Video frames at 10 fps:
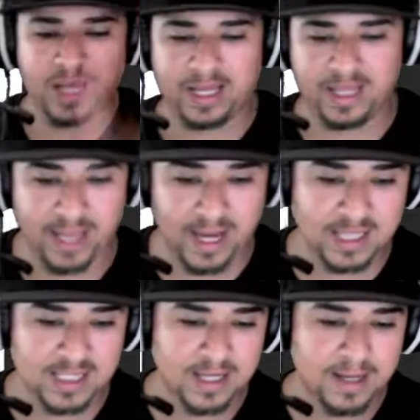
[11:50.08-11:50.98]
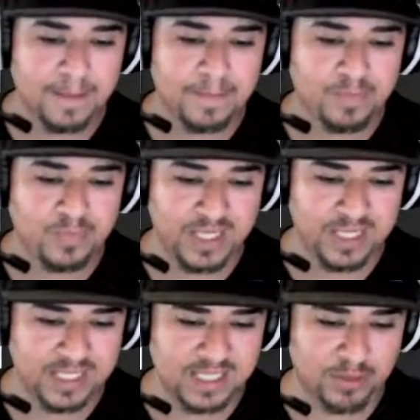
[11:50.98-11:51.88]
yes, this
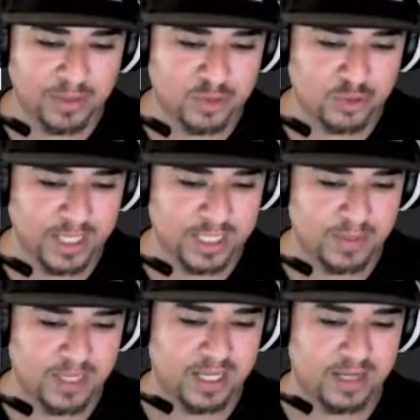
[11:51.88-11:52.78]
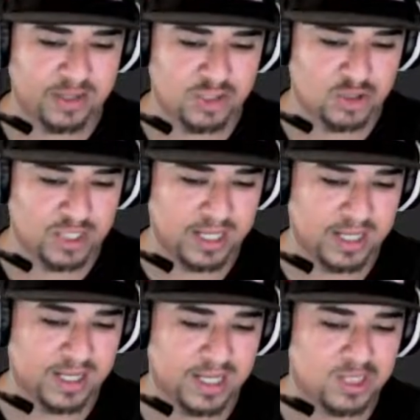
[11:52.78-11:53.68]
is a retracement here, so
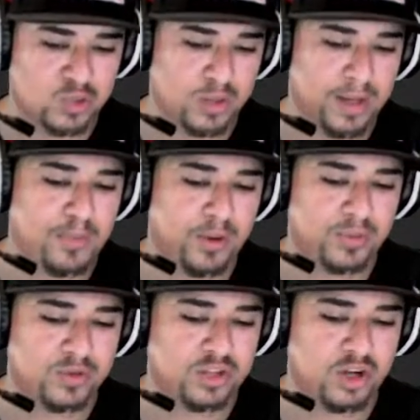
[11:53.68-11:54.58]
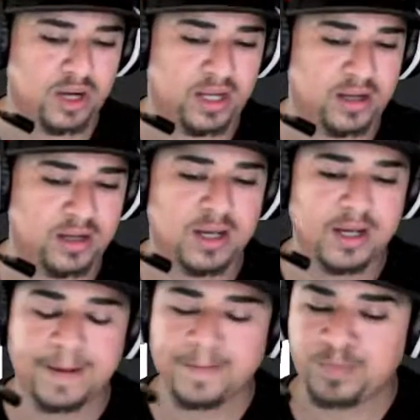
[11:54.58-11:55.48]
technically a swing point will start here
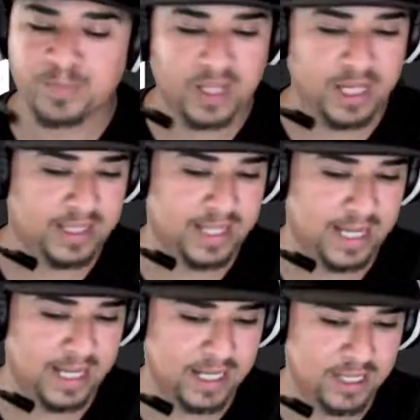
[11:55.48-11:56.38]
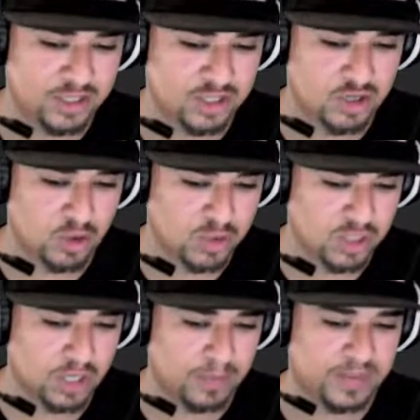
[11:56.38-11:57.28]
and then it just goes
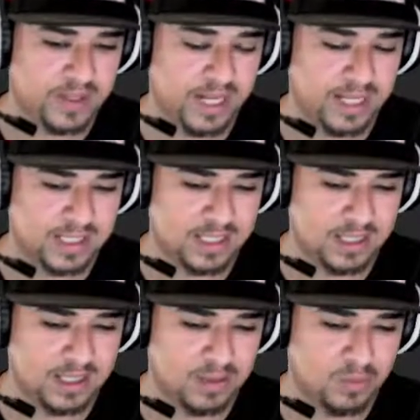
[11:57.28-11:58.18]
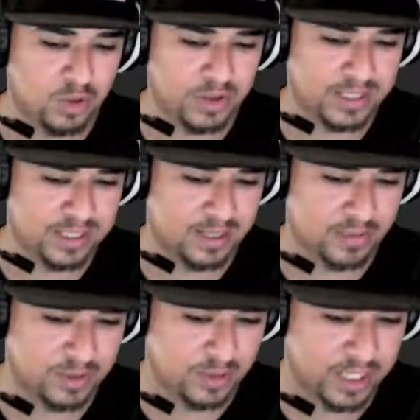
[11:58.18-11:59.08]
up. It has the, well, this is the
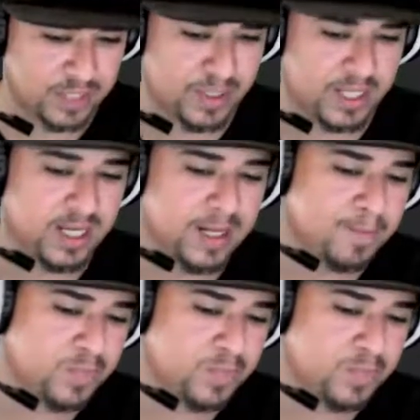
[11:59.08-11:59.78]
retracement, the